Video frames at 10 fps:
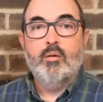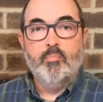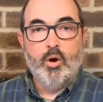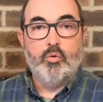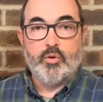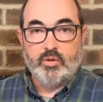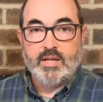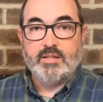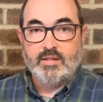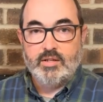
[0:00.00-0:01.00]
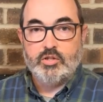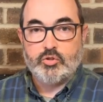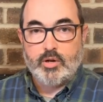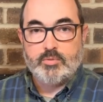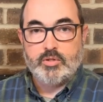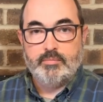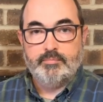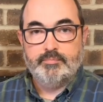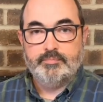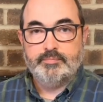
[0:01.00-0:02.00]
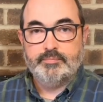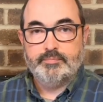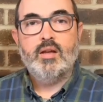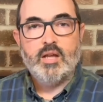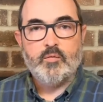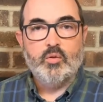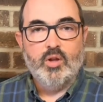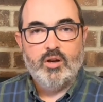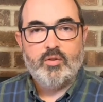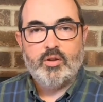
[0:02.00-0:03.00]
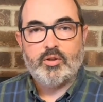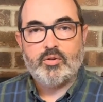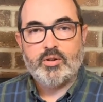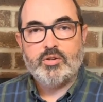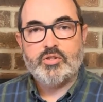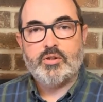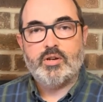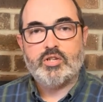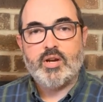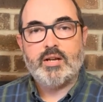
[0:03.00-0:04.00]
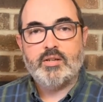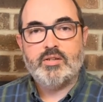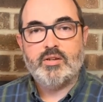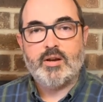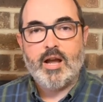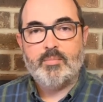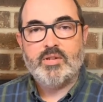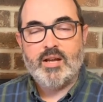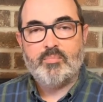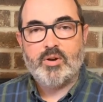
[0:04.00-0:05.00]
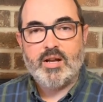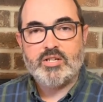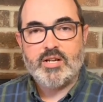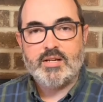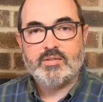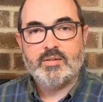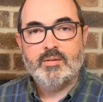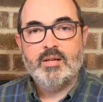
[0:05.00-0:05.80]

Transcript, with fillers: Both are linked in the description. If you love all the critters that are attracted to your habitat projects,